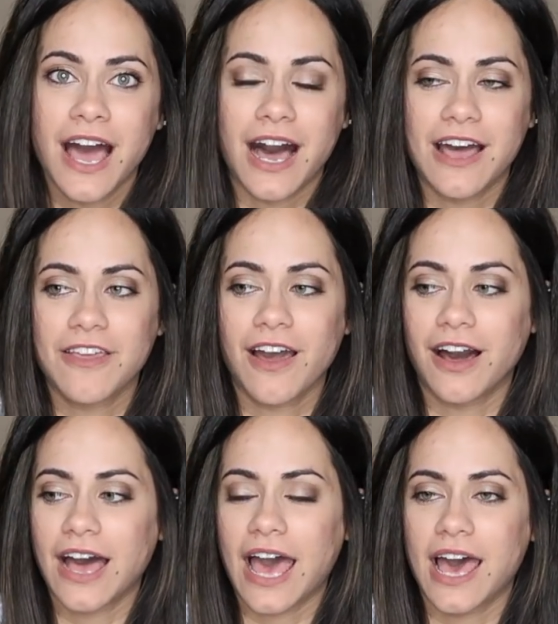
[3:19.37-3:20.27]
I
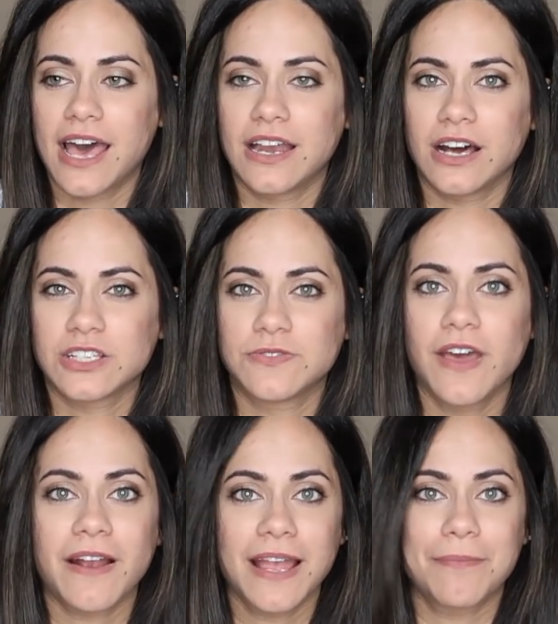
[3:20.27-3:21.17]
had a
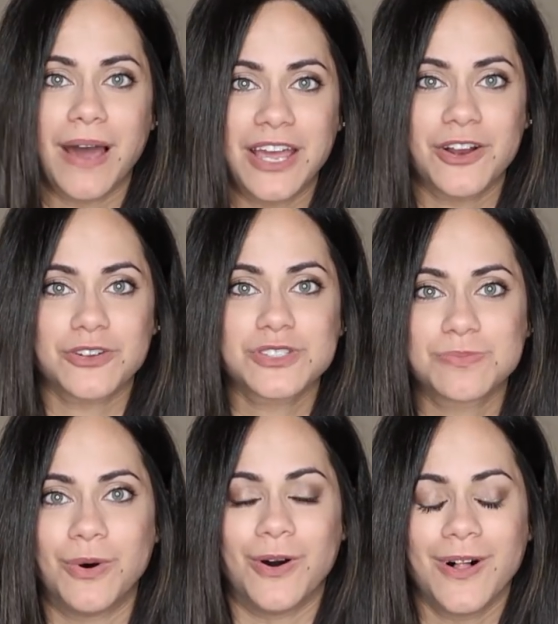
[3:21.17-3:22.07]
very minor,
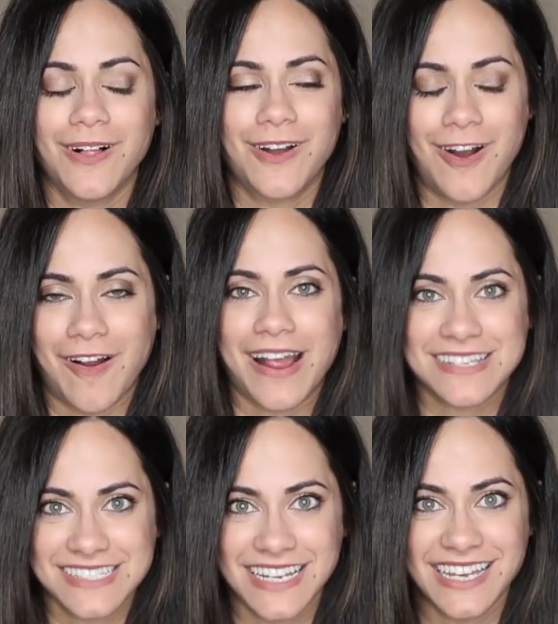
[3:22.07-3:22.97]
small car
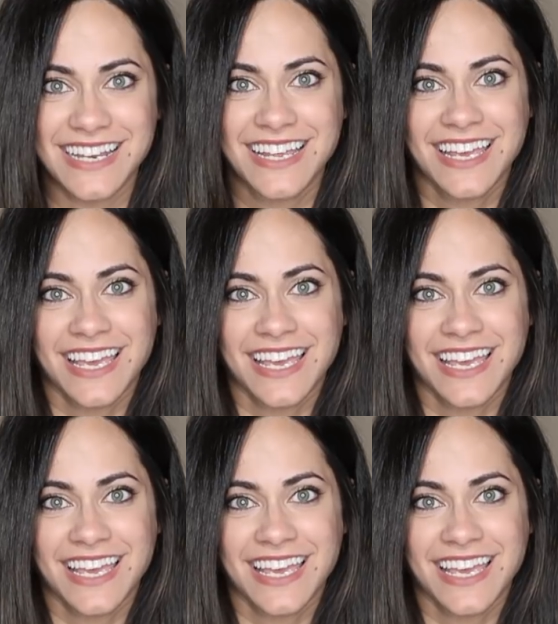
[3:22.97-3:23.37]
accident